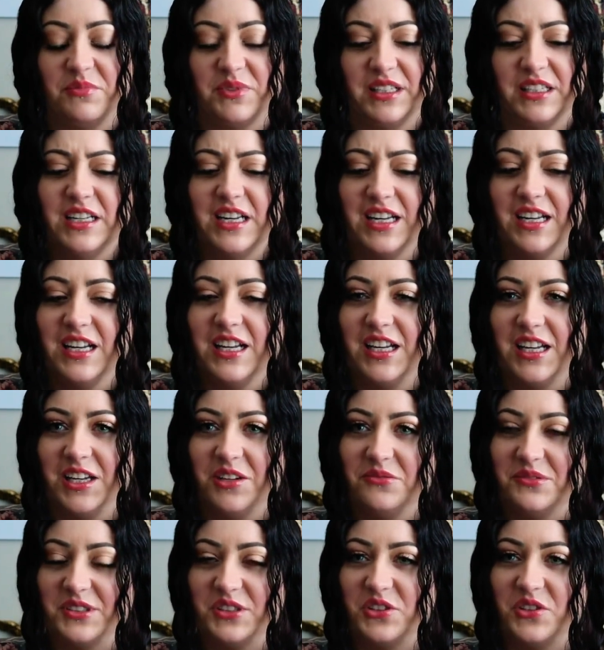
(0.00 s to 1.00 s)
But
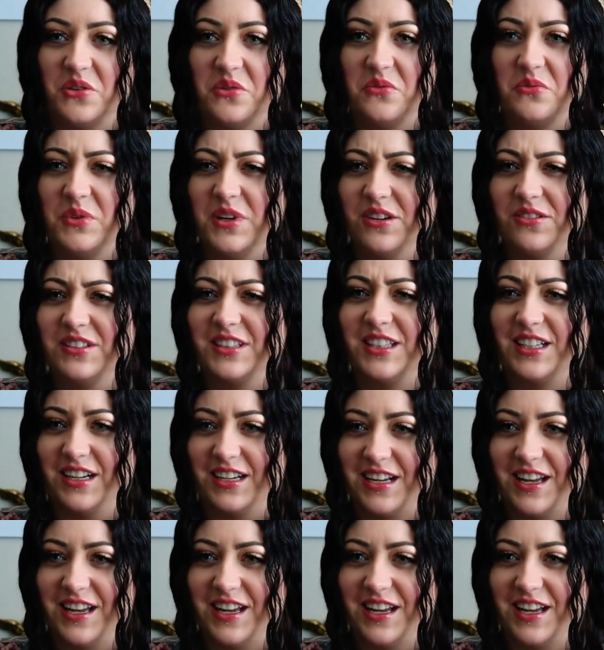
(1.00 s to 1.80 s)
it was so weird that I